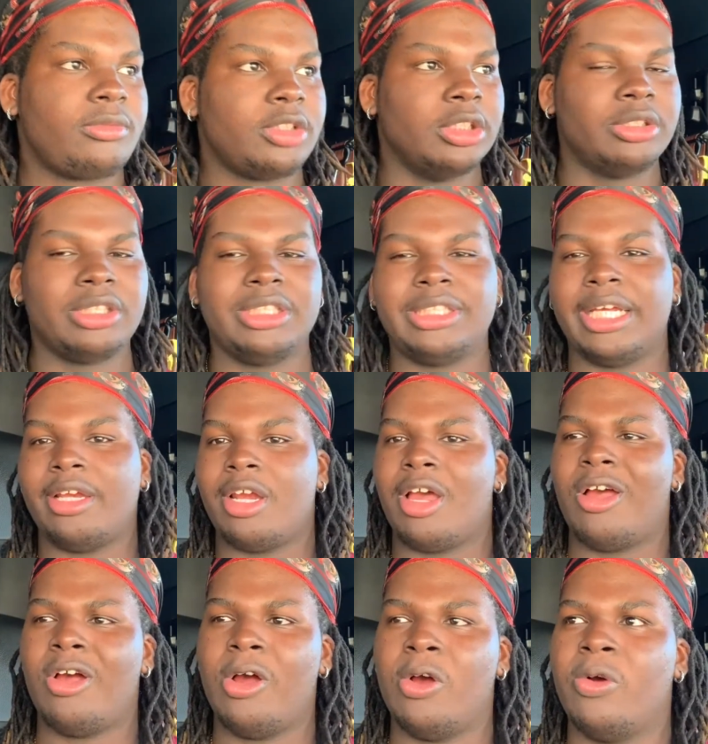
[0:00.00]
So they say,
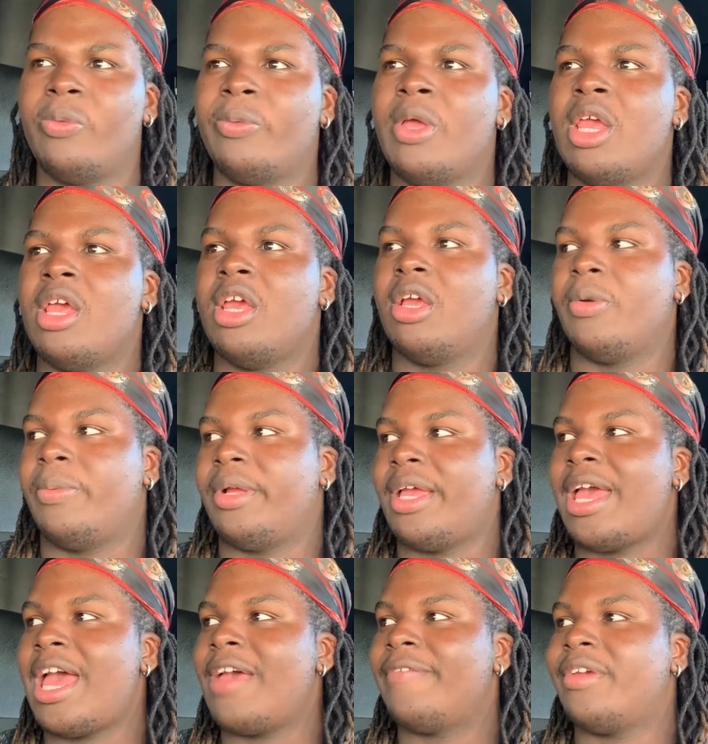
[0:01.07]
no, we
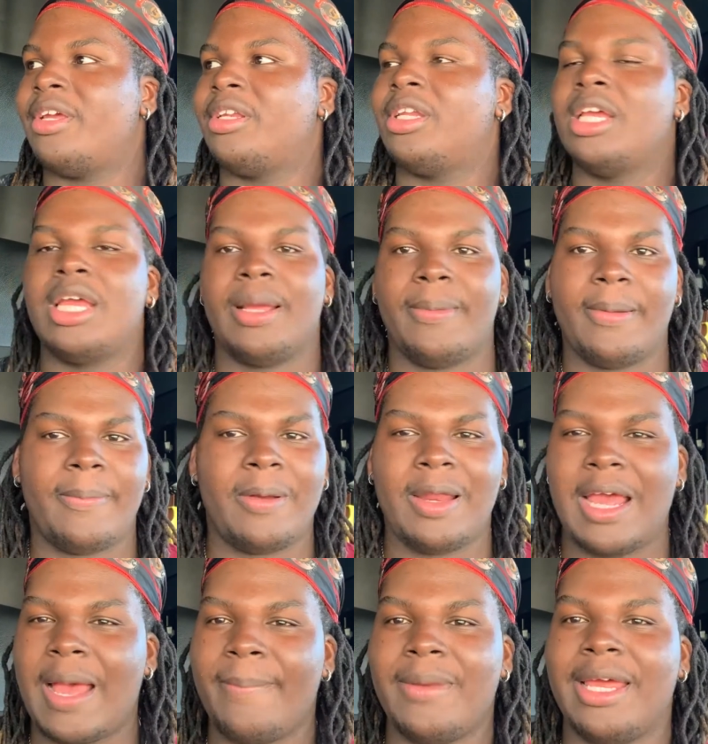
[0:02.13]
haven't. Blah, blah.
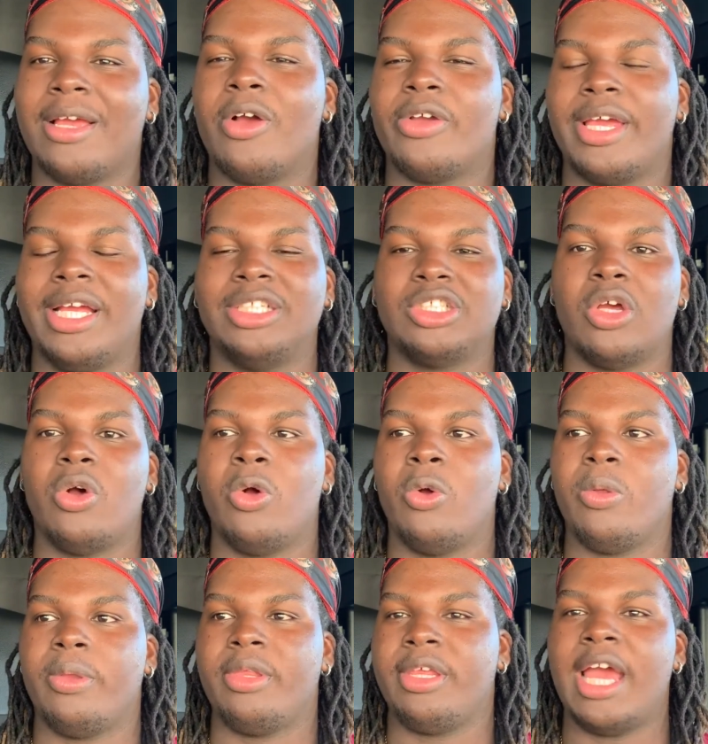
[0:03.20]
I'm like, okay, so
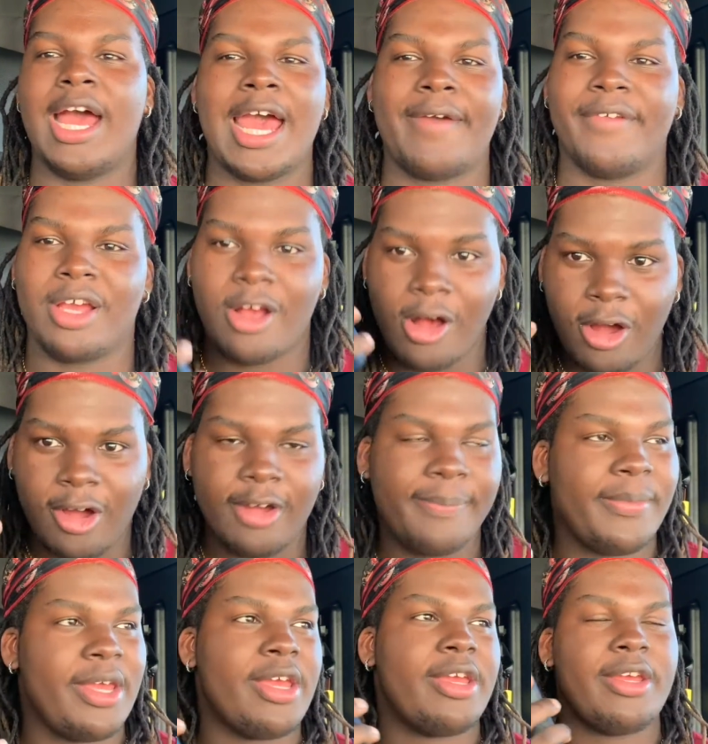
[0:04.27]
y'all haven't called
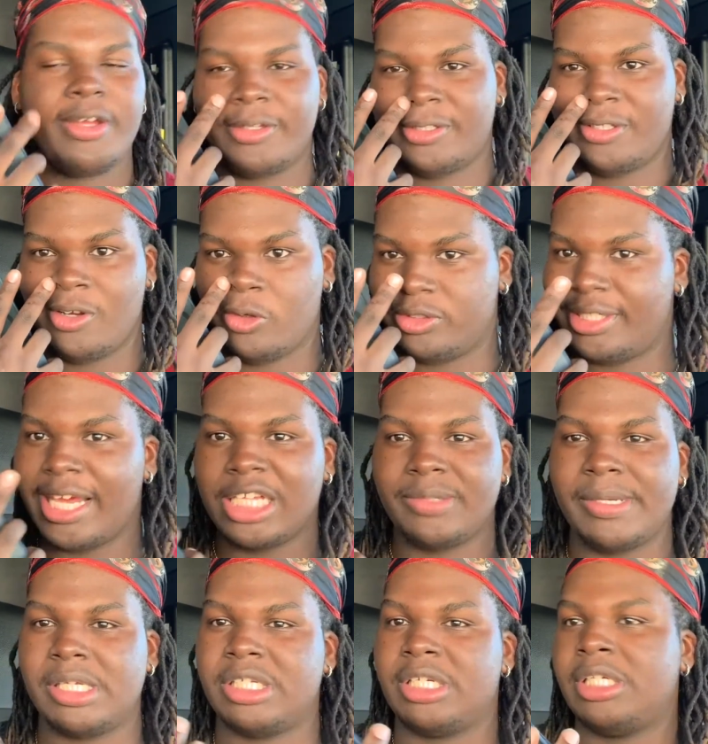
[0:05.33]
me, no text
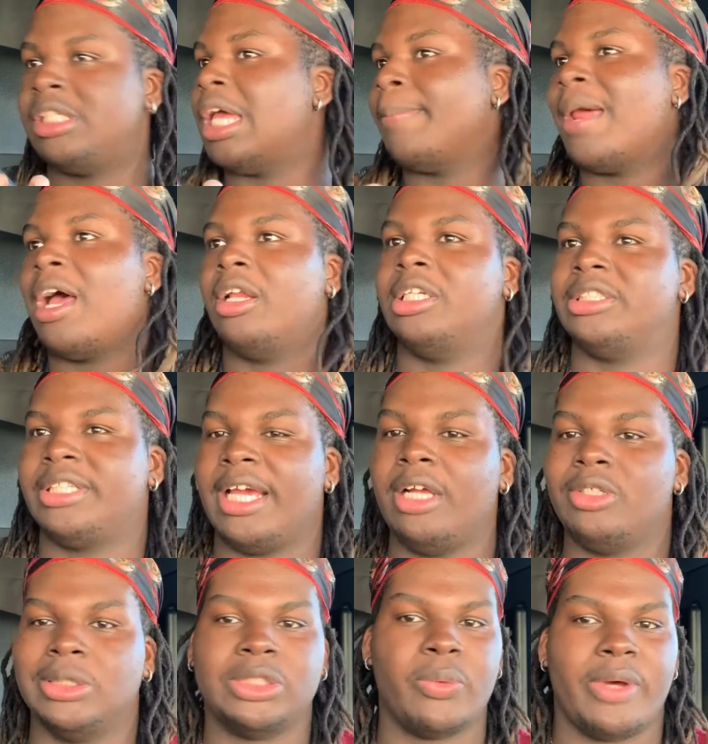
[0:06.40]
messages. I'm not on the
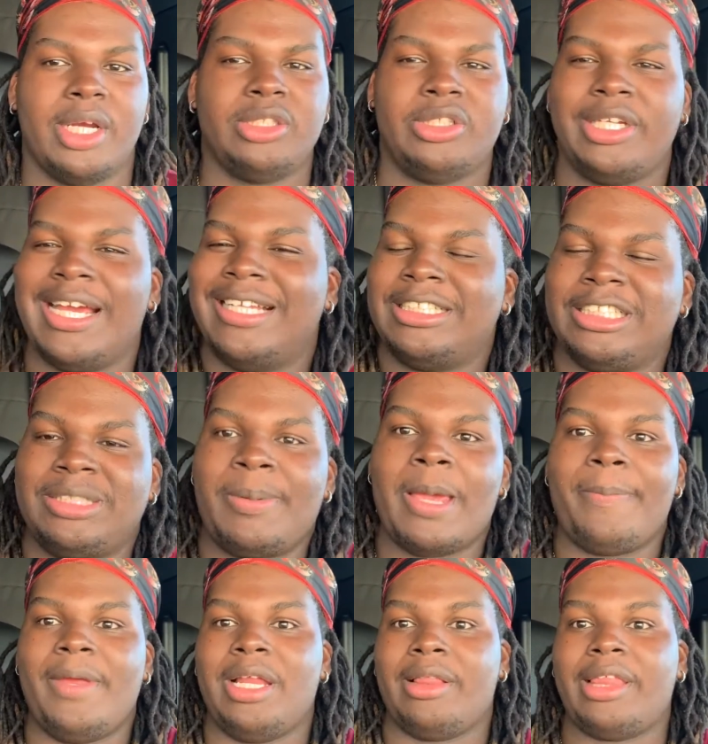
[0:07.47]
schedule. So what else you guys expect
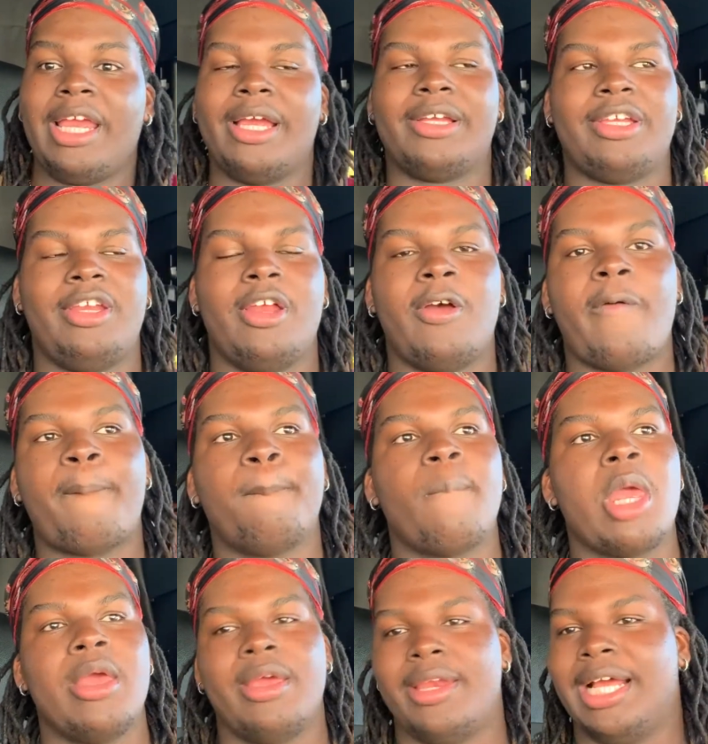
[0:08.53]
me to think? You know,
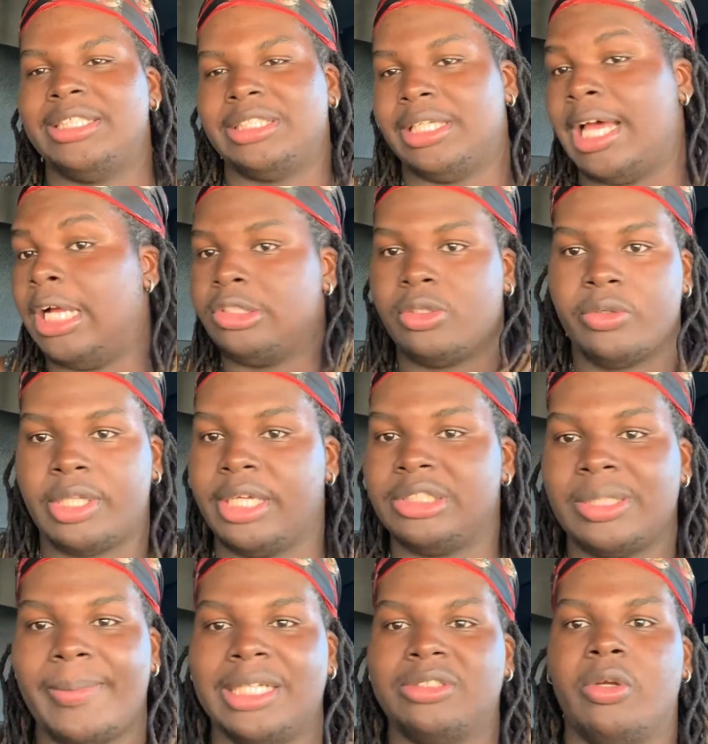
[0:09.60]
that's a logical thing
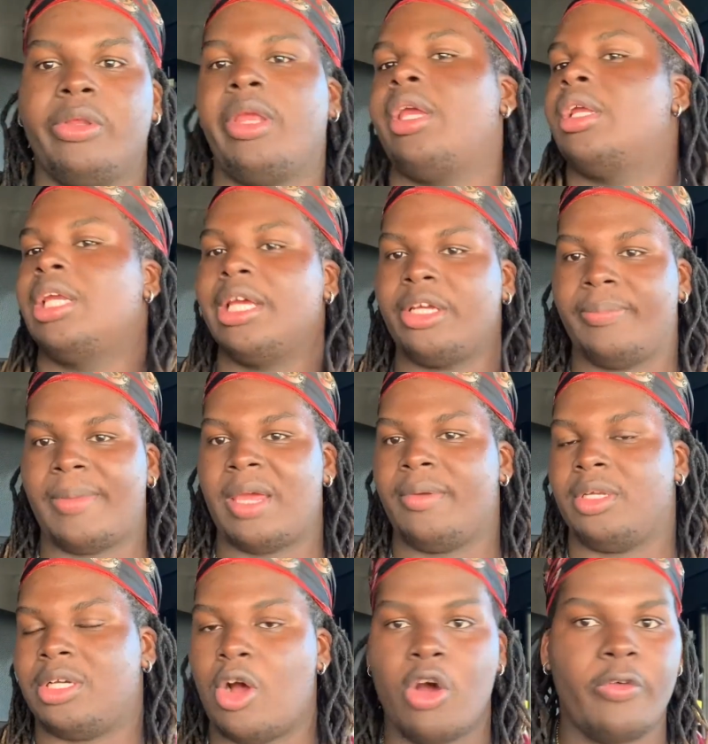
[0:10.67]
somebody's going to think. Like, maybe
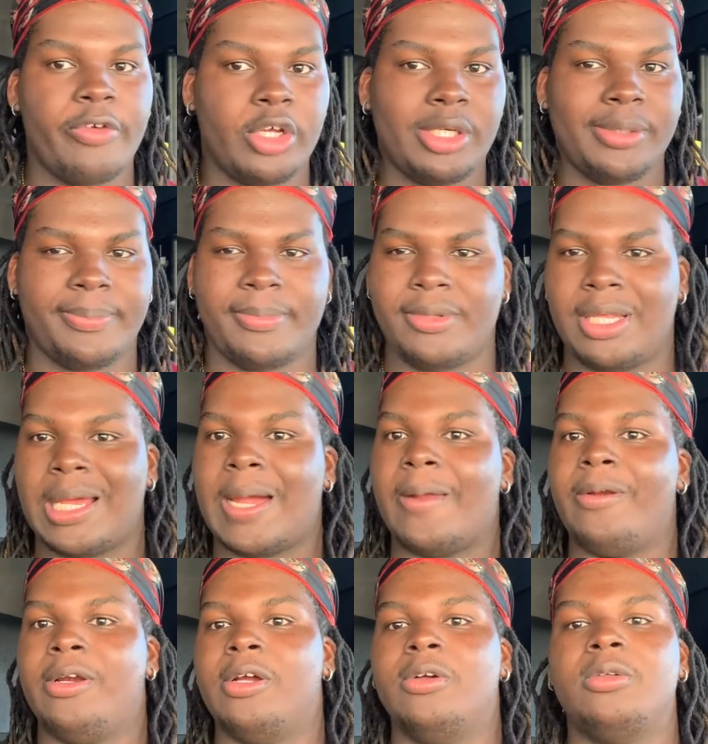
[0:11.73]
COVID.
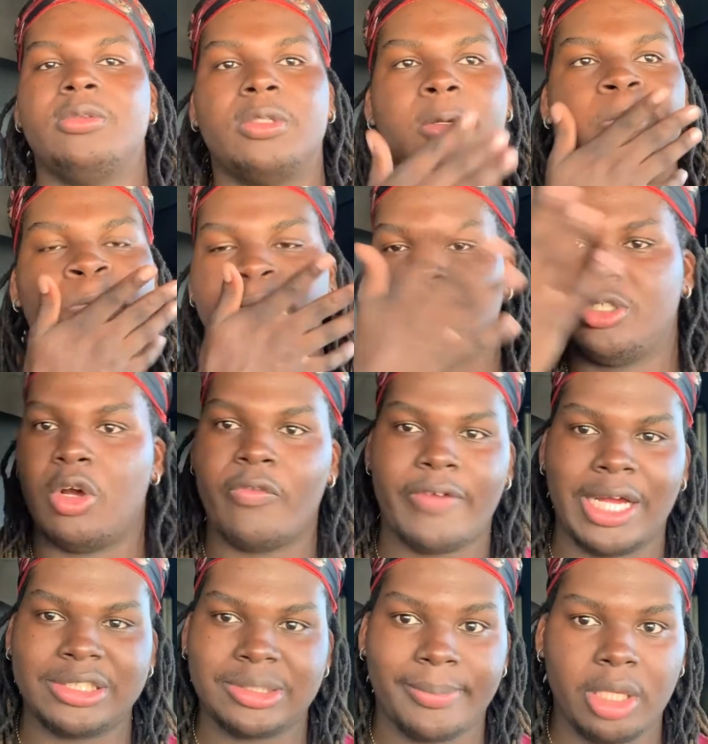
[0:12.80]
You know, go
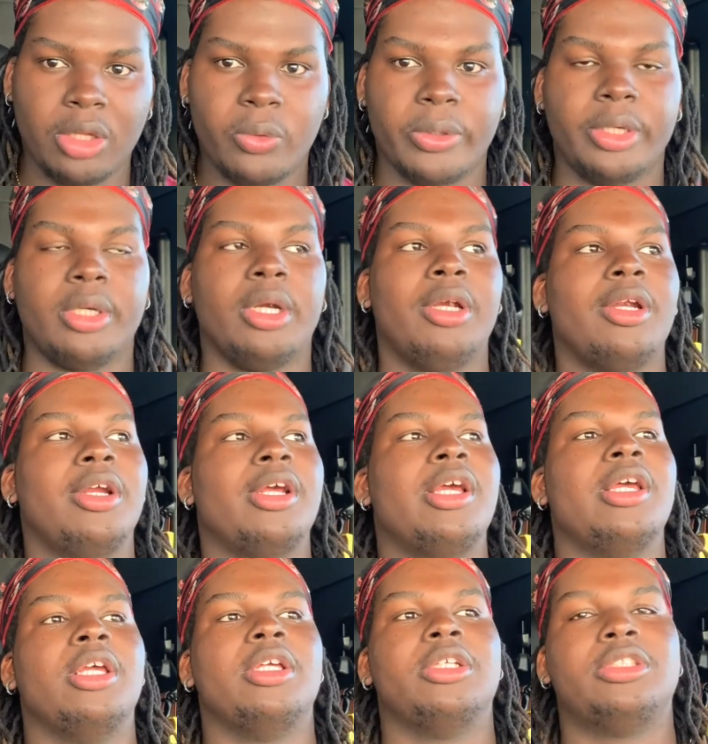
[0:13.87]
find some other work.
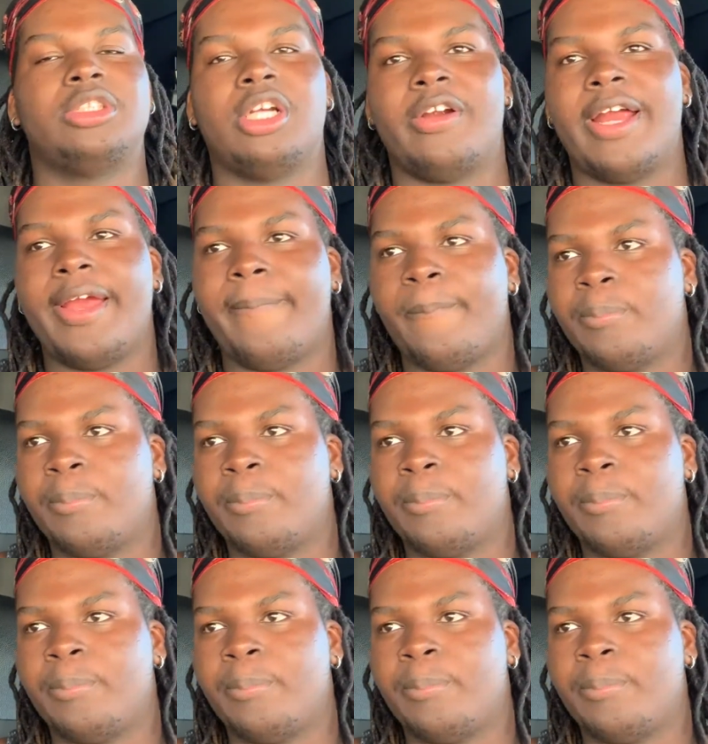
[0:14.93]
So right.